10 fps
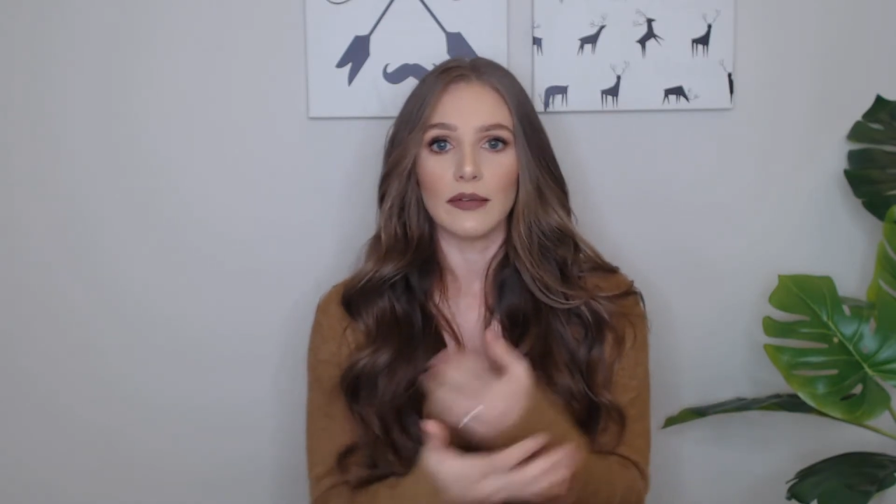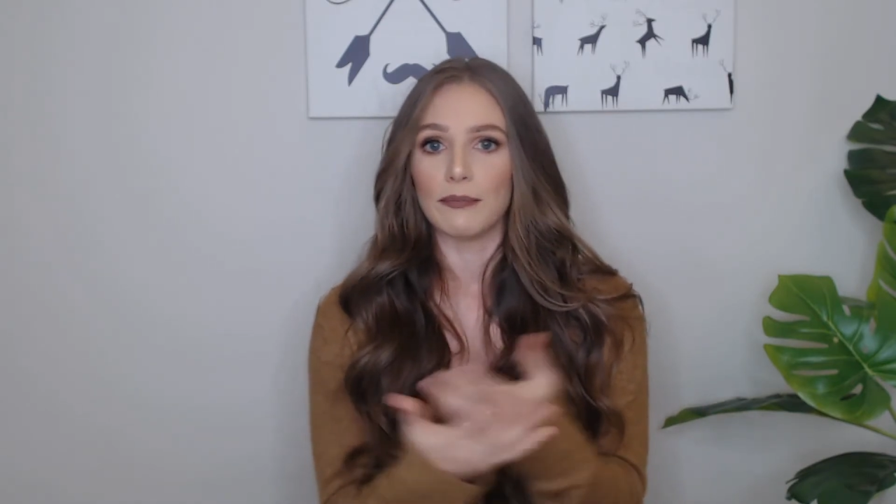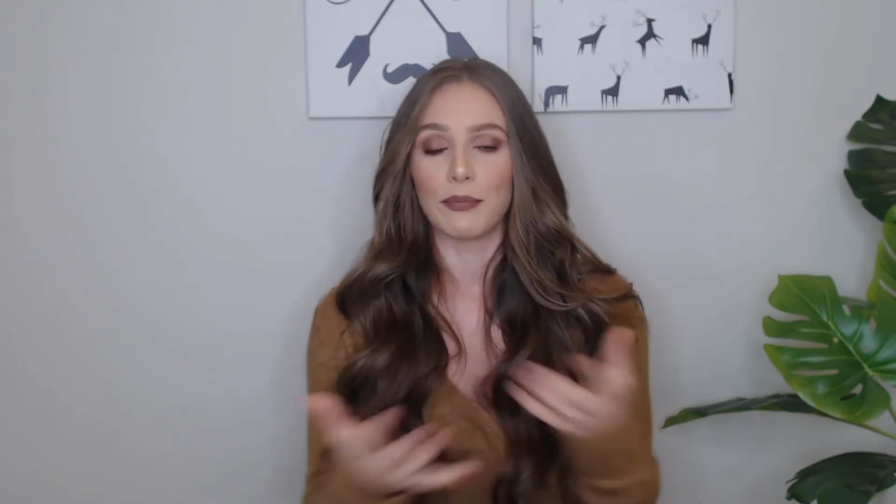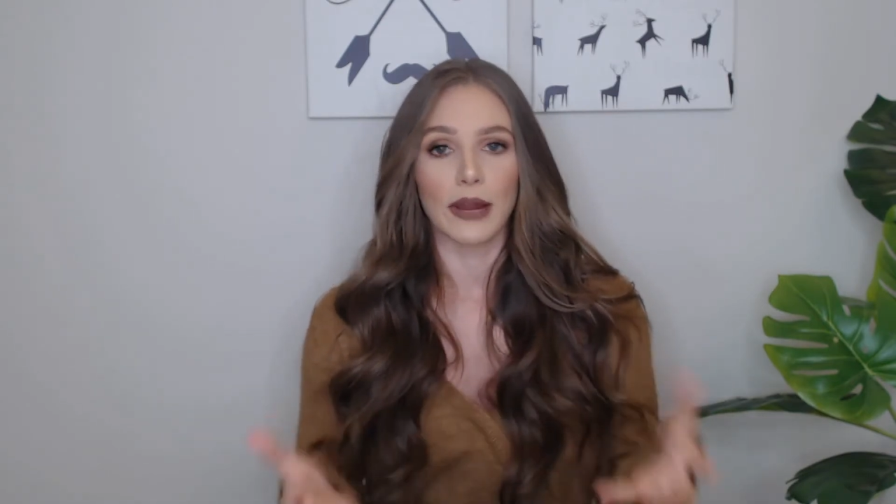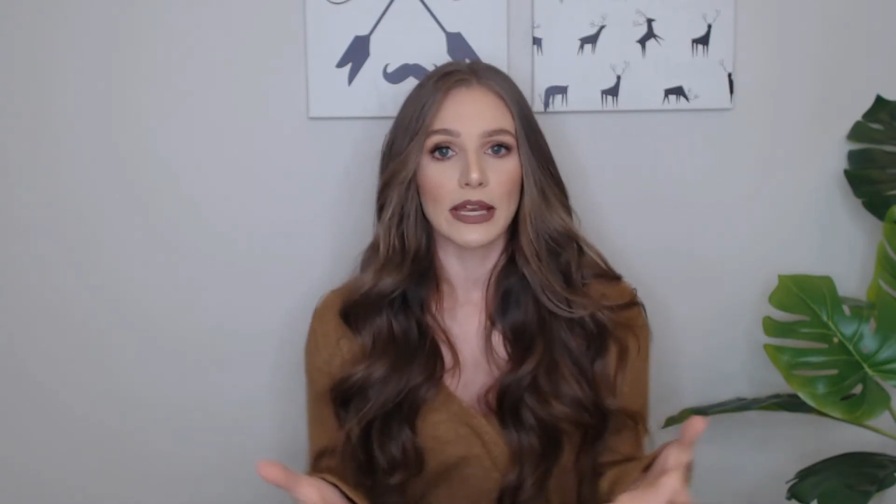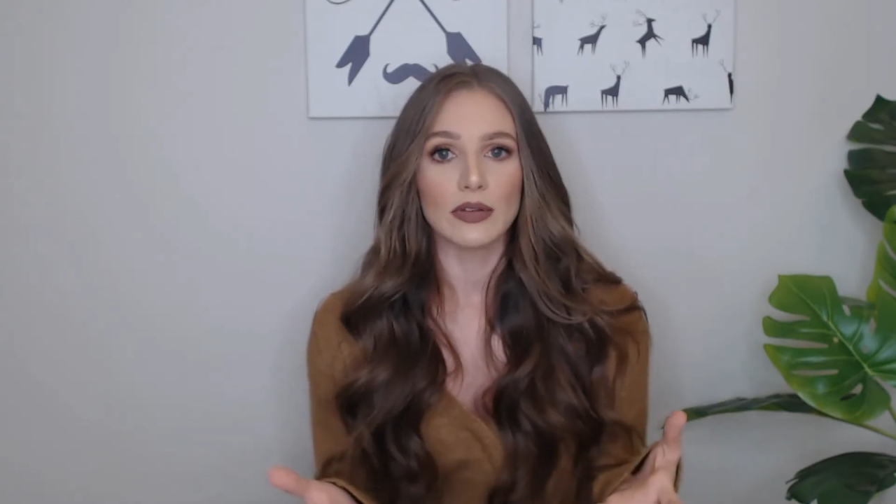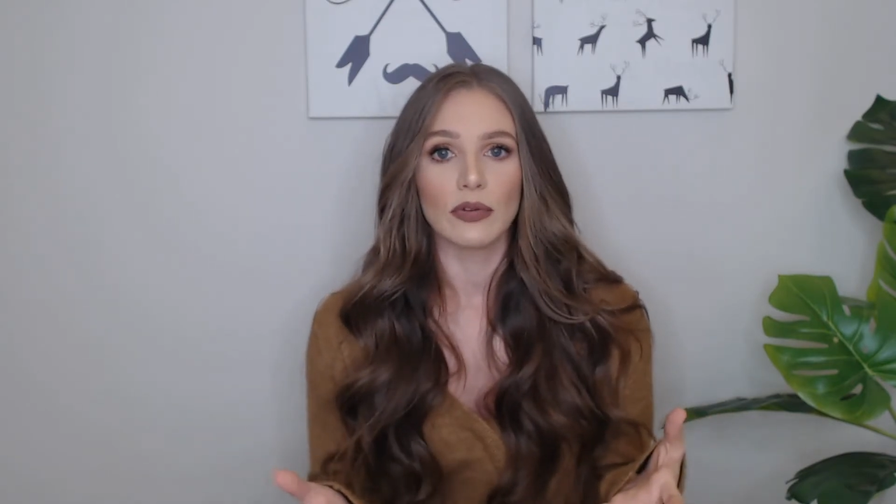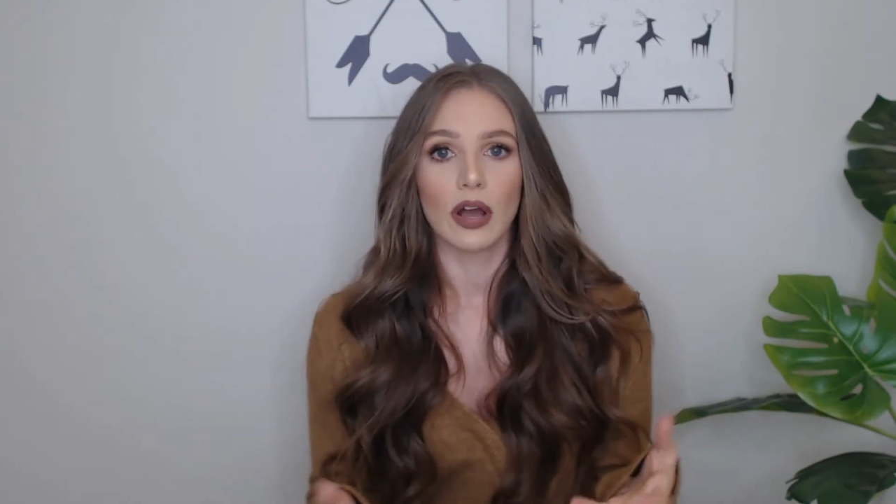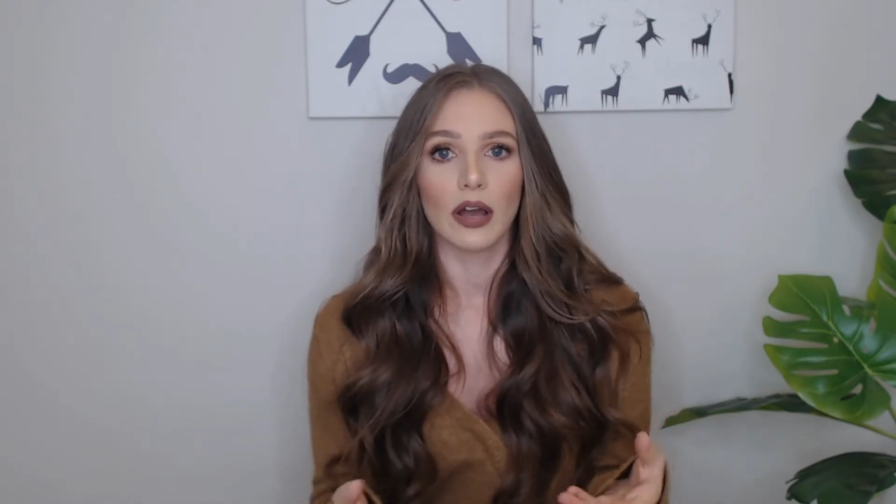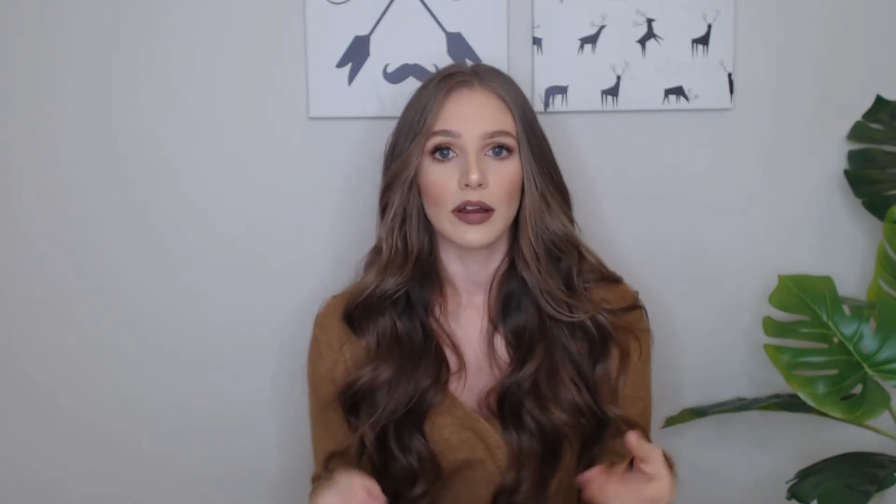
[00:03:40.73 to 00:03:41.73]
a brand
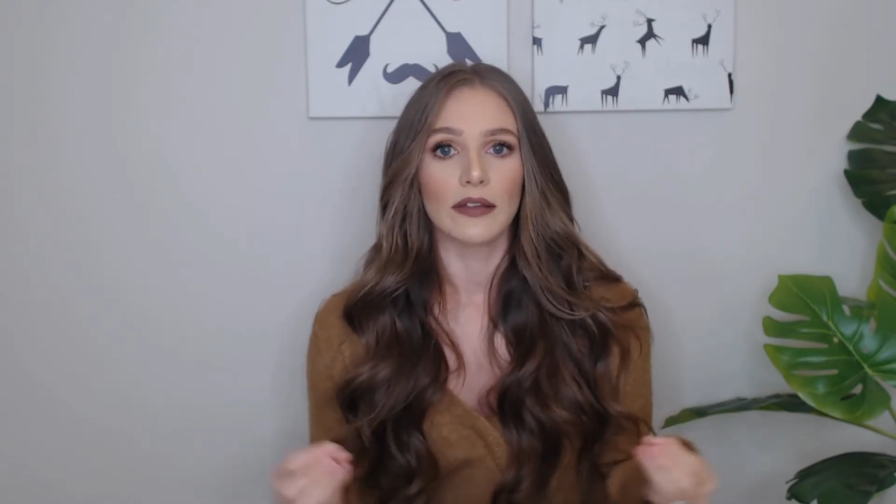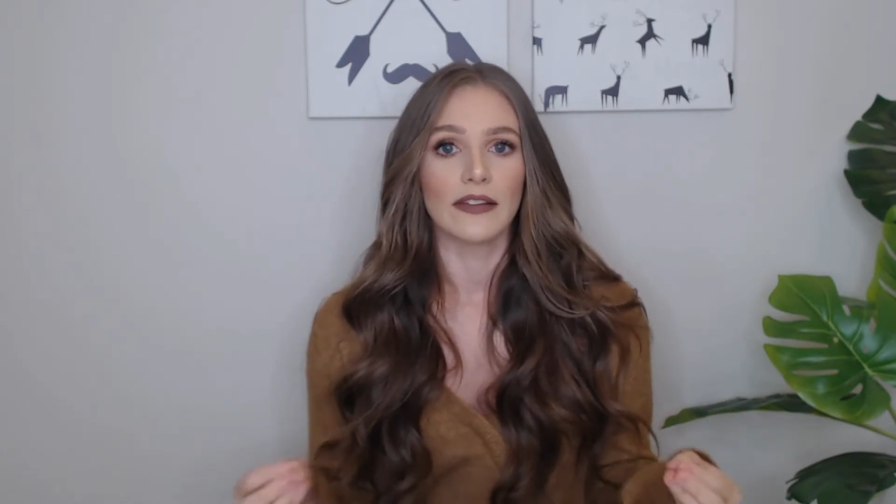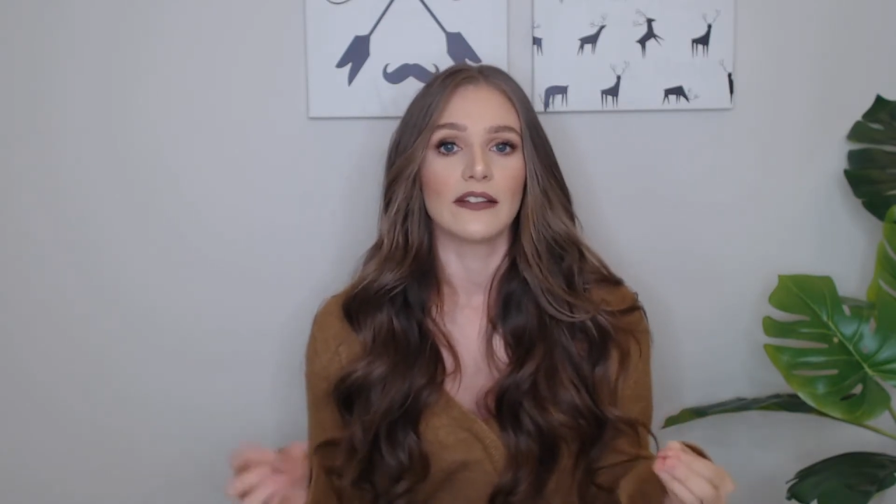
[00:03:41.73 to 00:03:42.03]
new car,